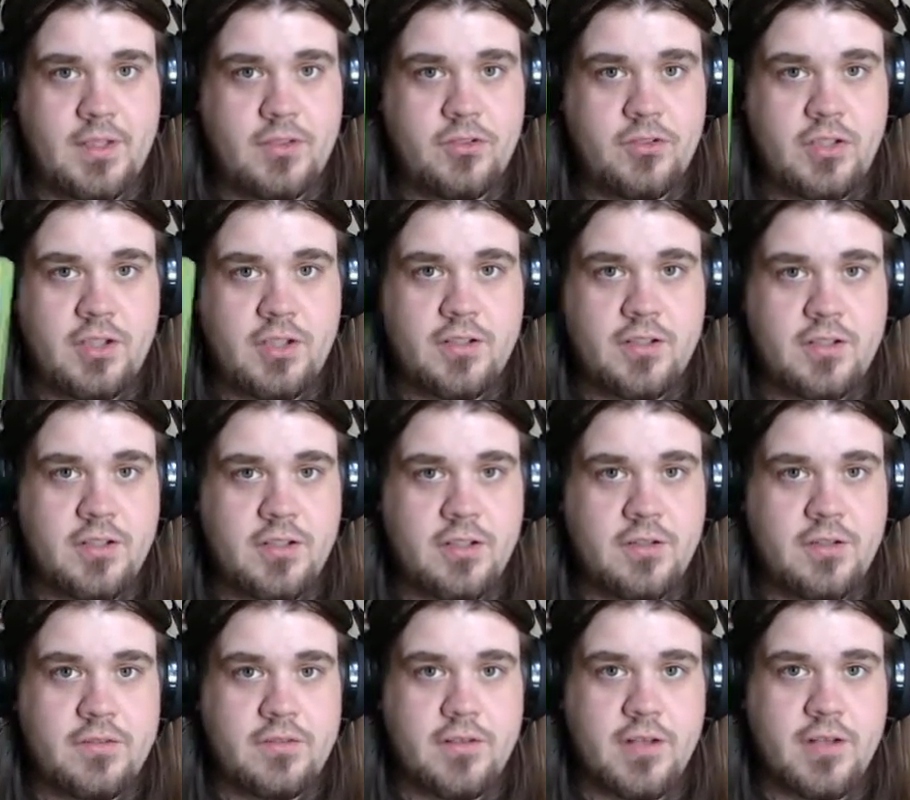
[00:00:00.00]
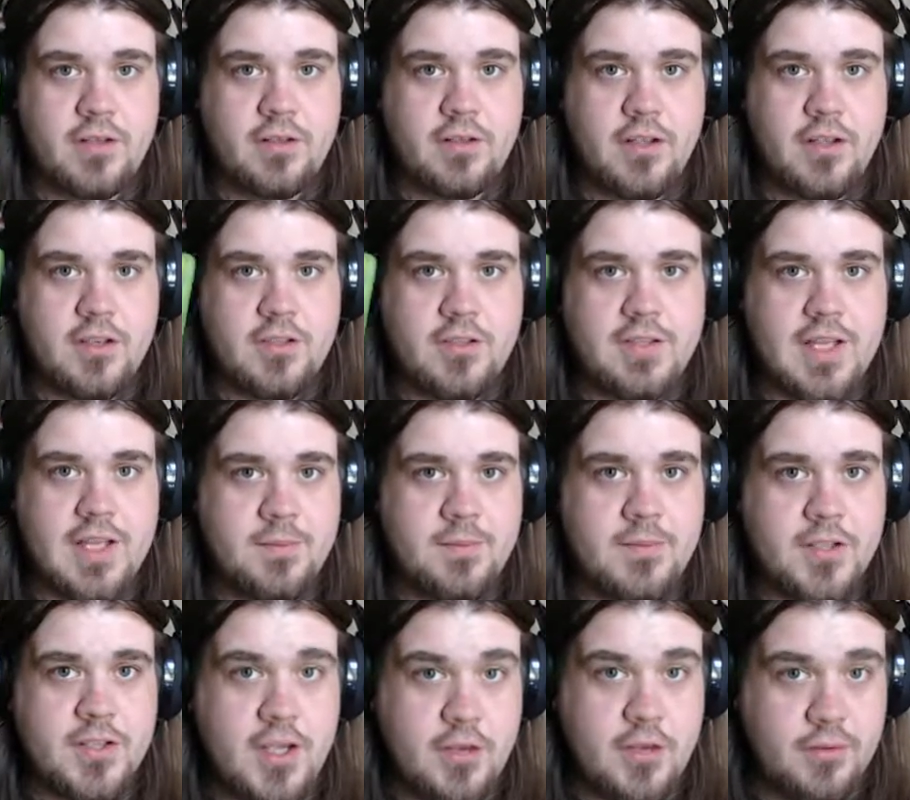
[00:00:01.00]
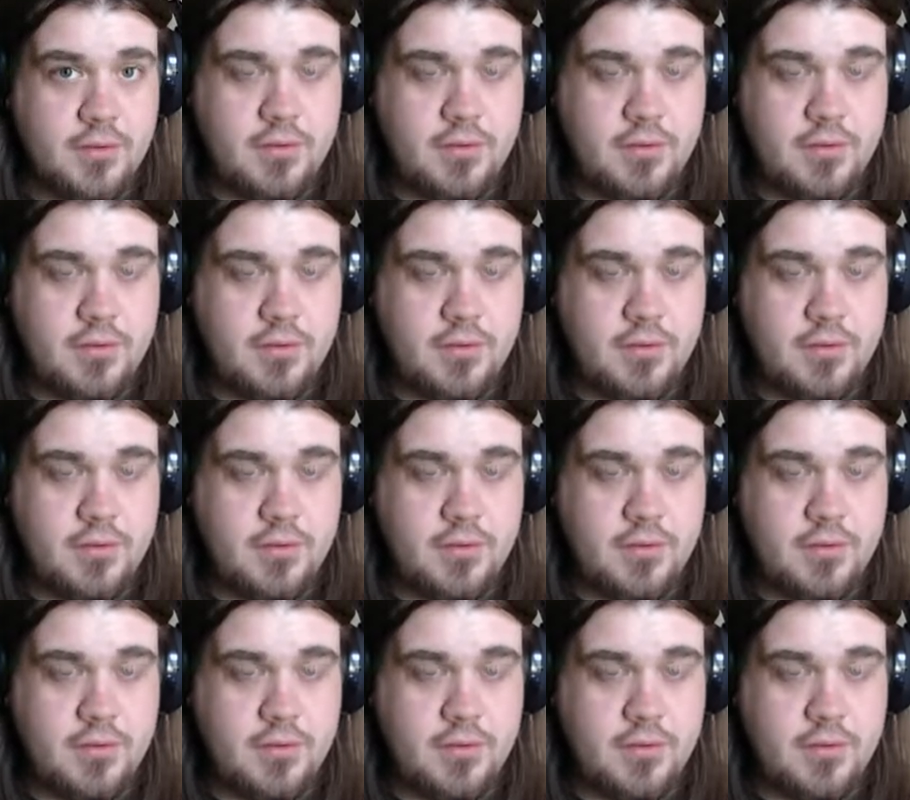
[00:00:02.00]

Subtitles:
She deserves a good team too.